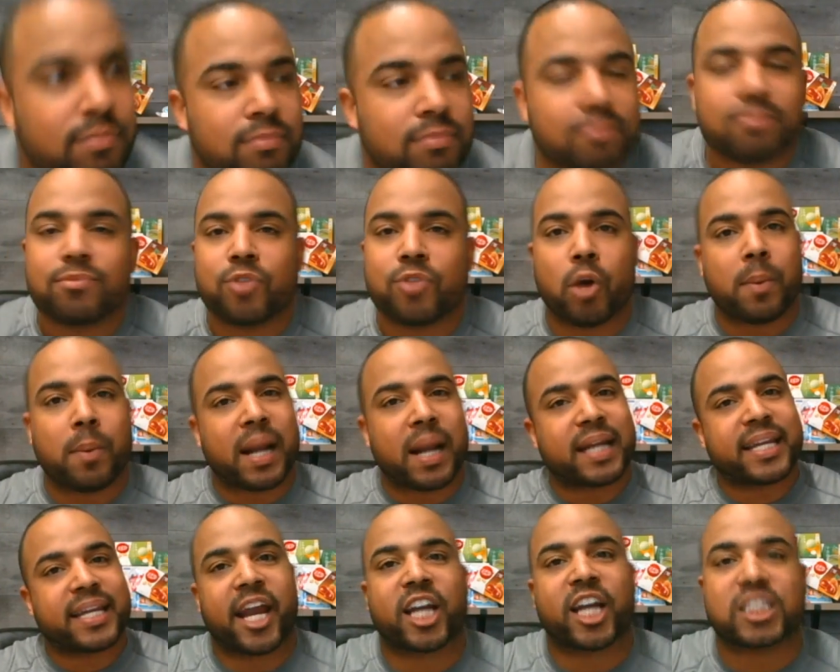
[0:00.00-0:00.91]
Nobody
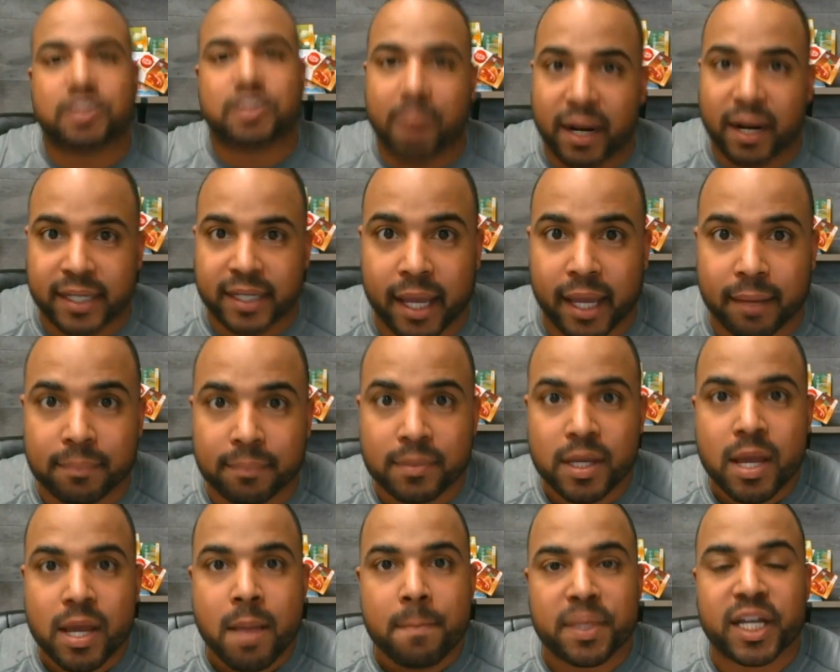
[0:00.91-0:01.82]
cares about that
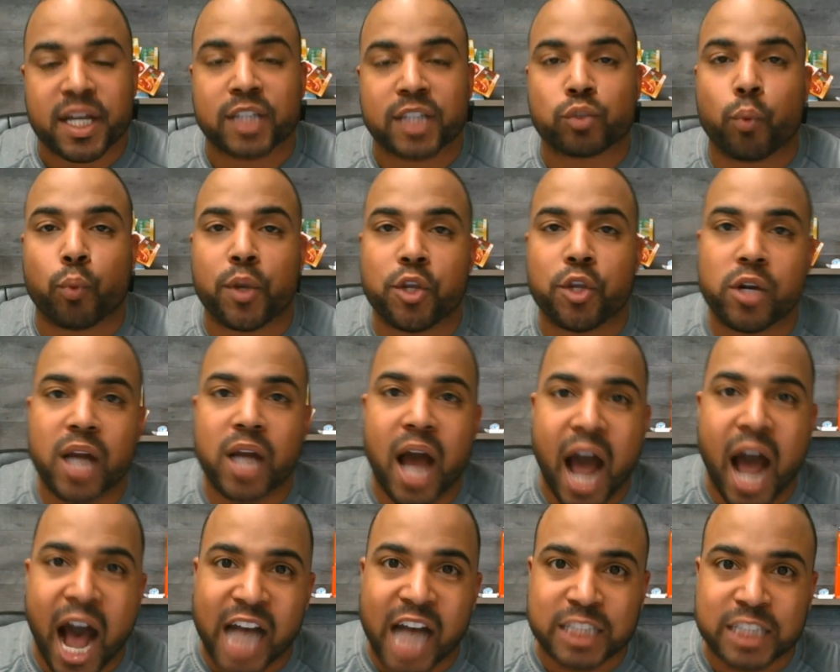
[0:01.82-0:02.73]
because when you're in the
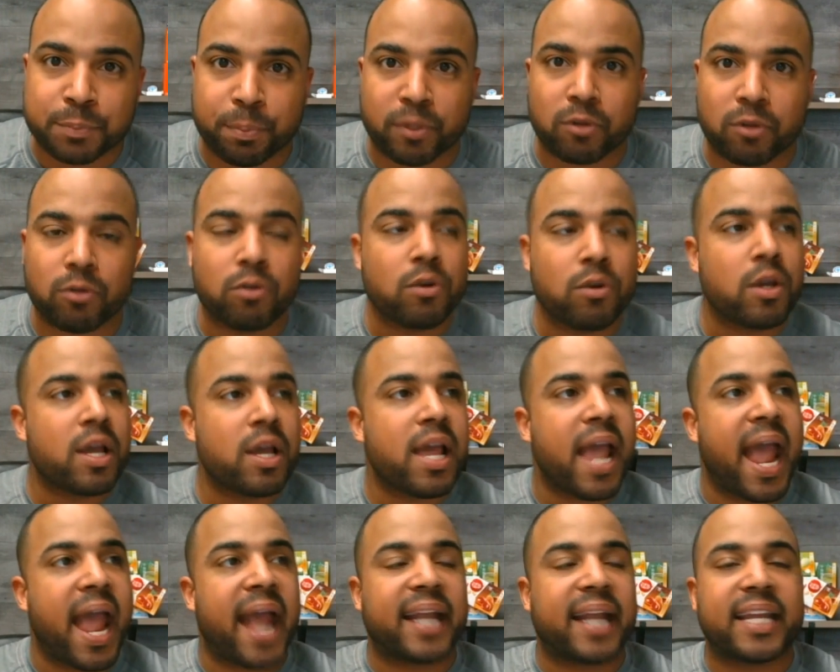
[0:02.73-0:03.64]
hospital
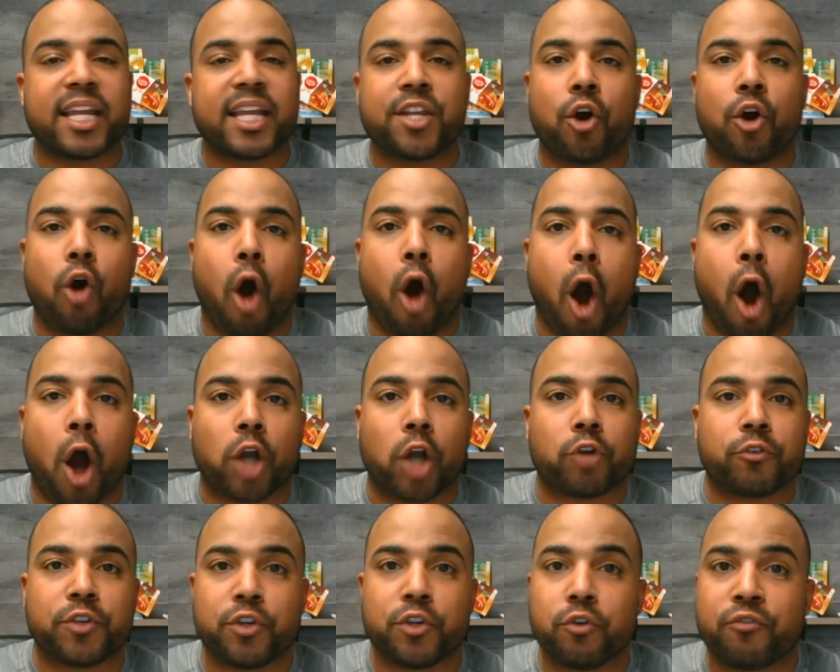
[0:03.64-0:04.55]
and then
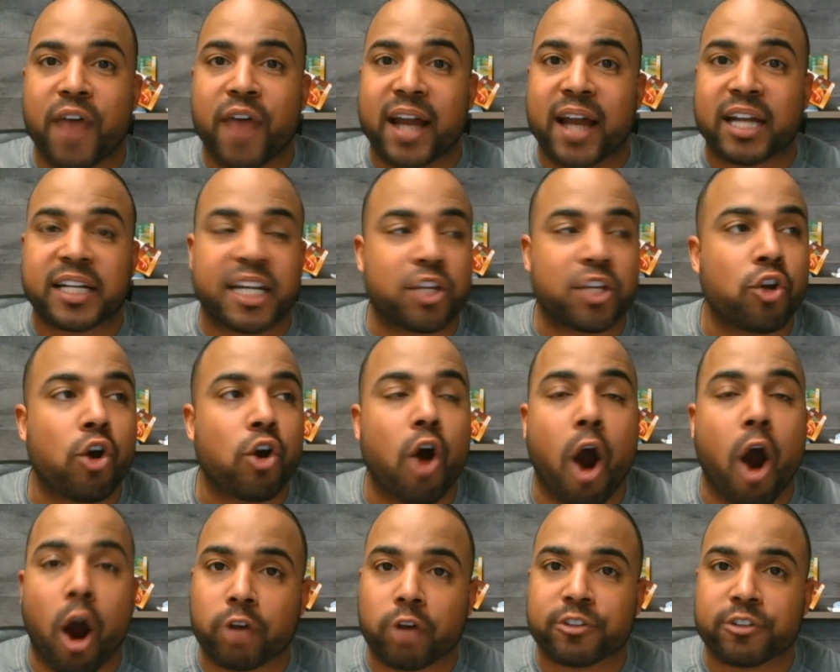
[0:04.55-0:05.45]
you find out that your
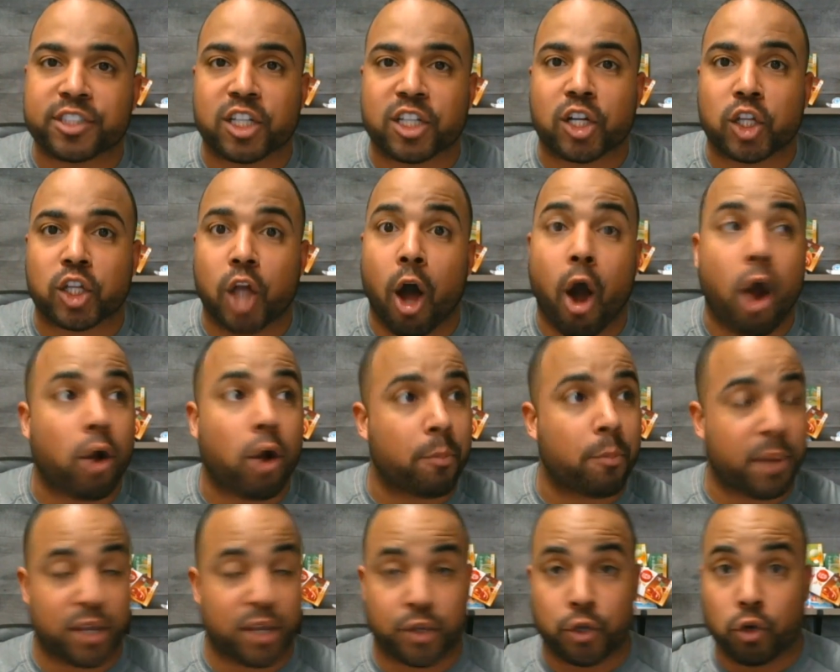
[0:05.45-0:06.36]
arteries are clogged,
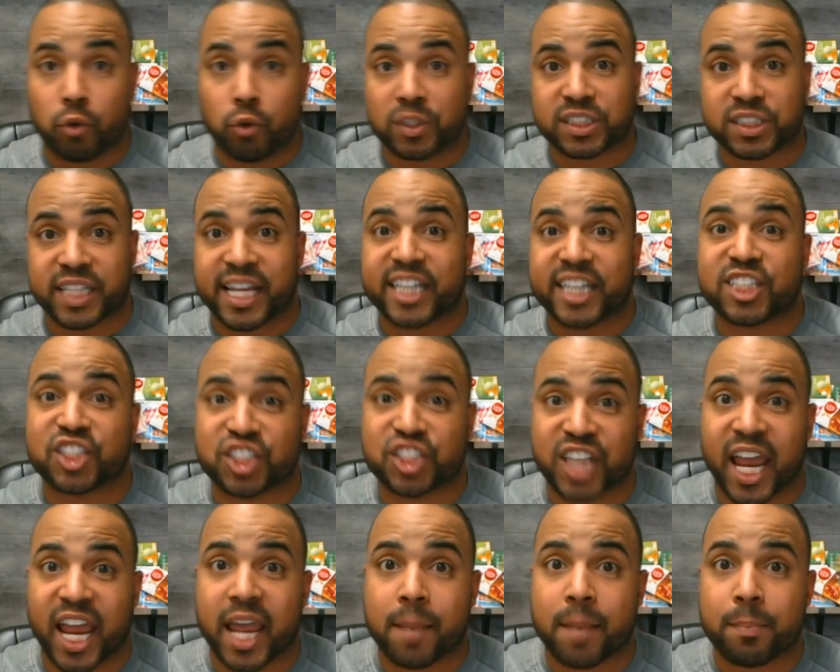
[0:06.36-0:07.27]
but you was in
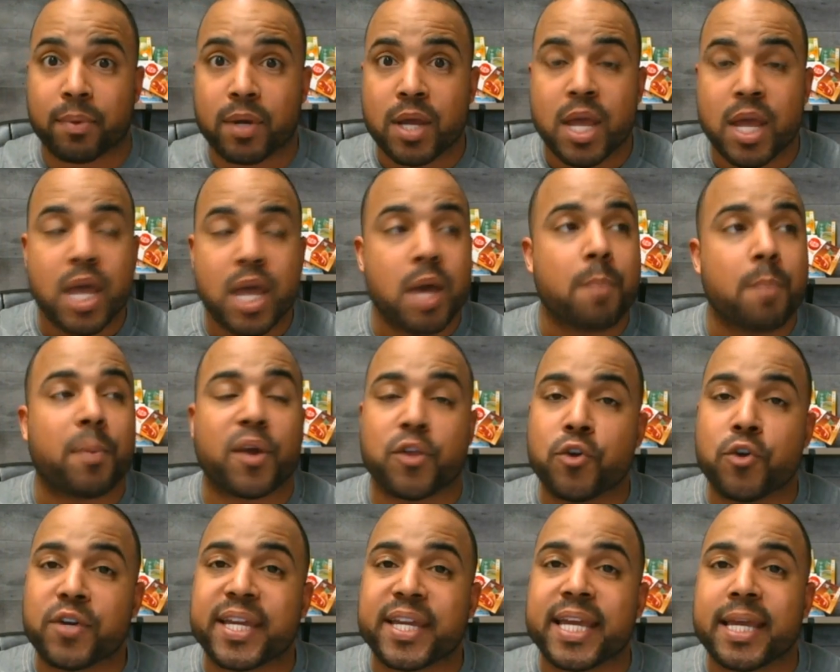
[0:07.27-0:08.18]
shape, but
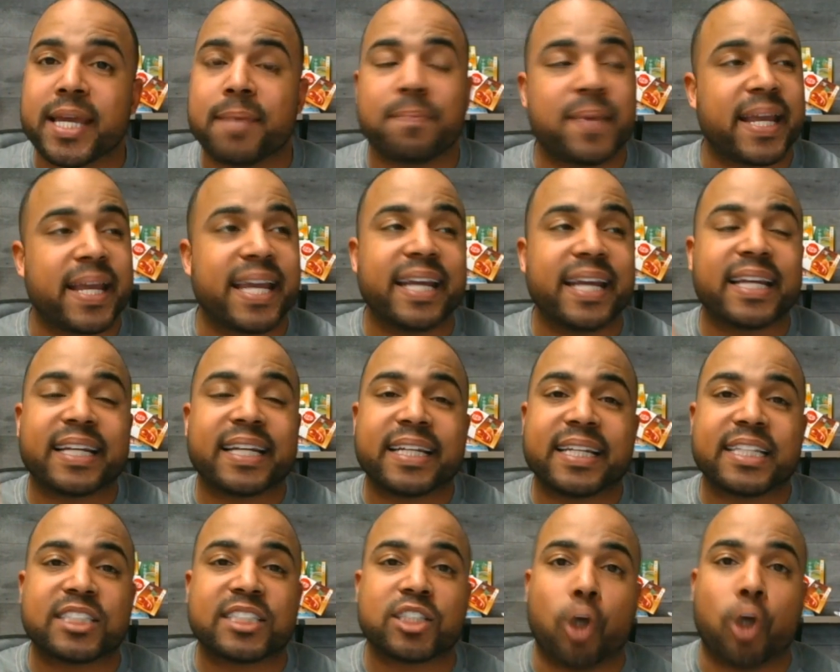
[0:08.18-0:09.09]
you keep eating
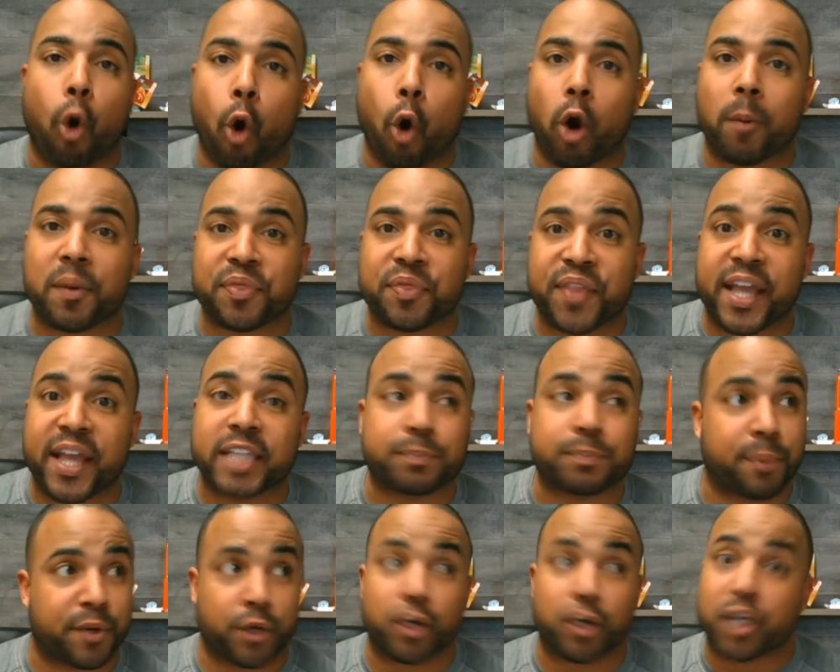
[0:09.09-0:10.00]
these horrible things,
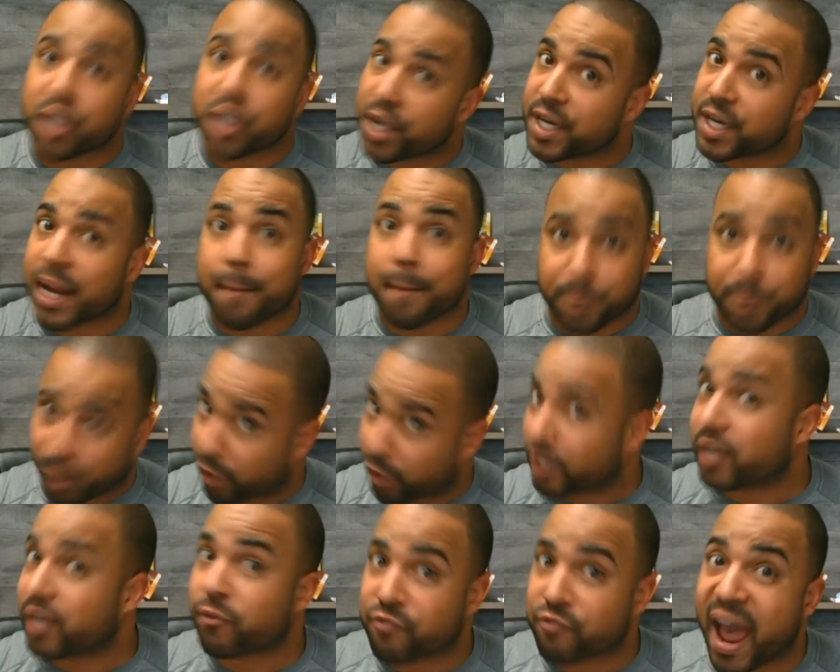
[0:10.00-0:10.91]
but you're good at
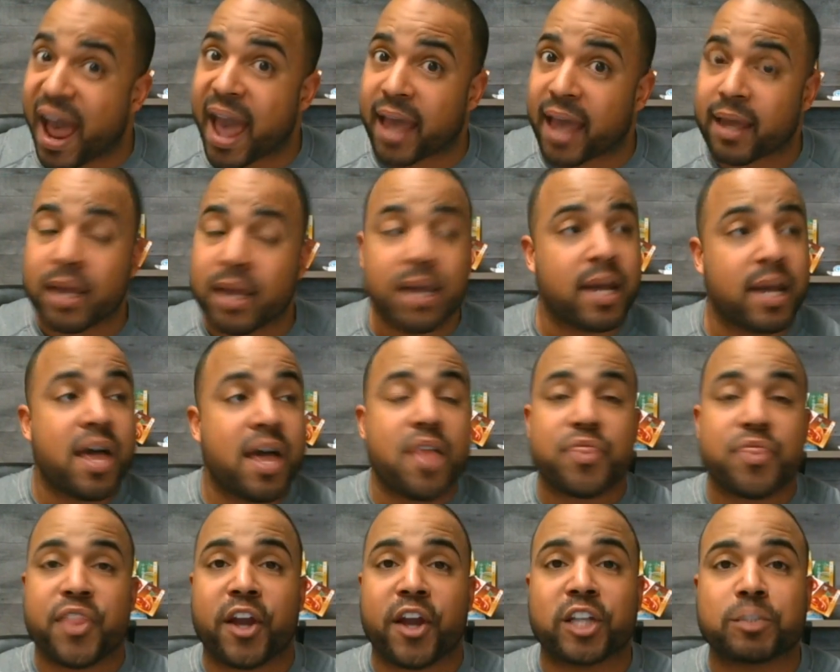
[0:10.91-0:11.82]
burning fat.
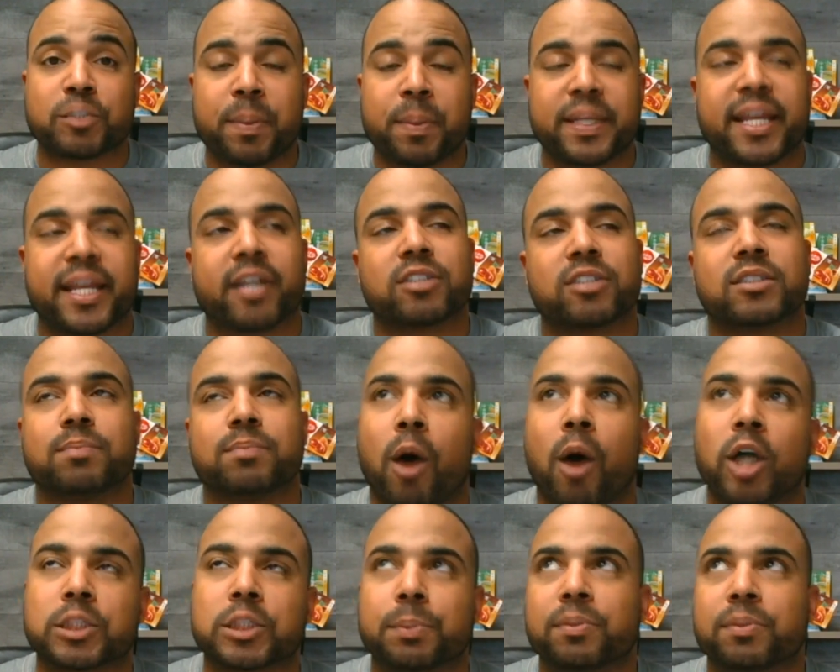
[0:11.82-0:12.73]
There's
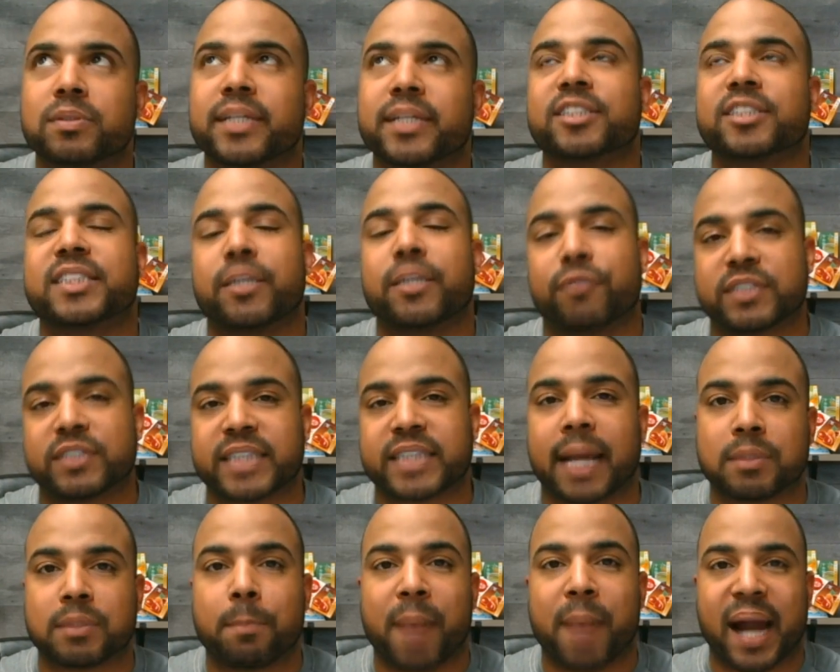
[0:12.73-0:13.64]
different
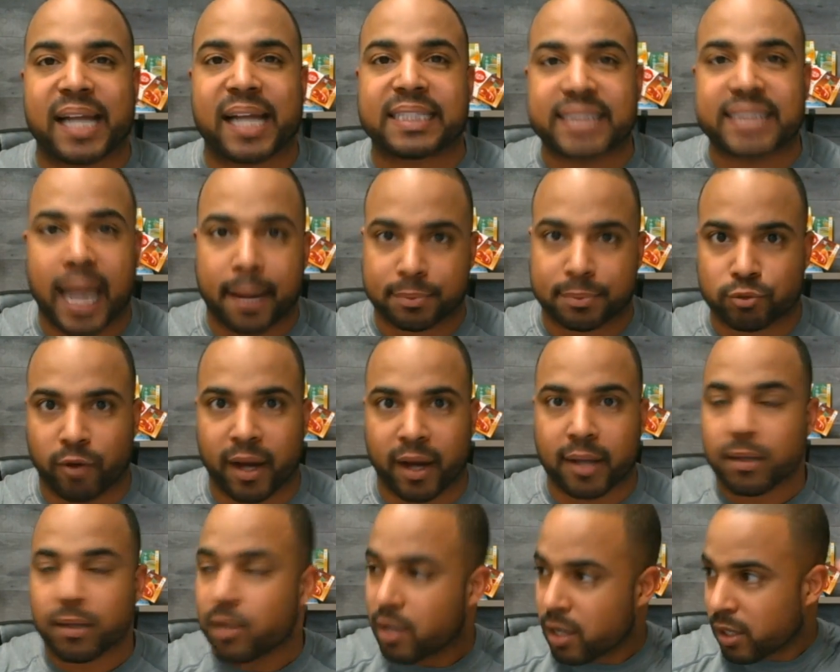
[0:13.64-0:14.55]
types of body types,
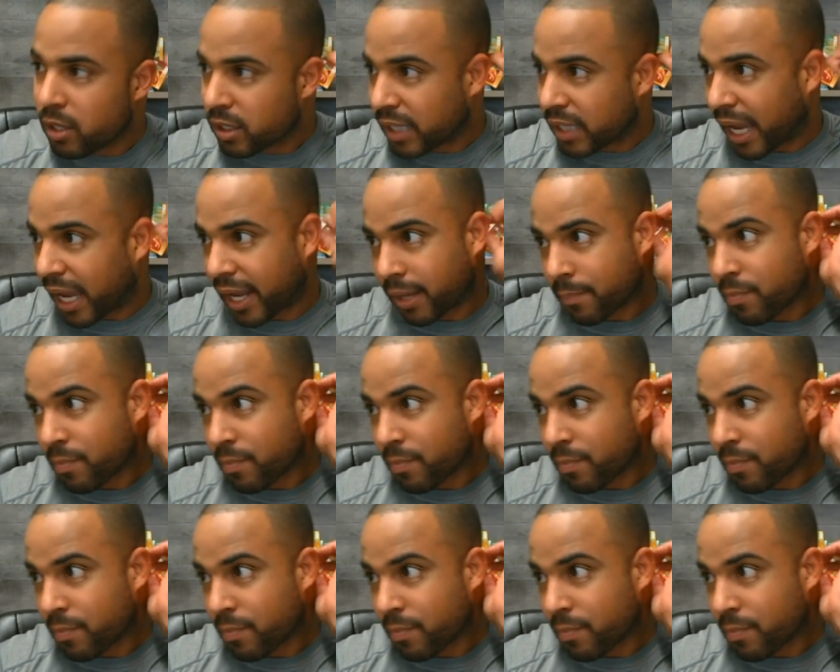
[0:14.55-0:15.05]
right? Like,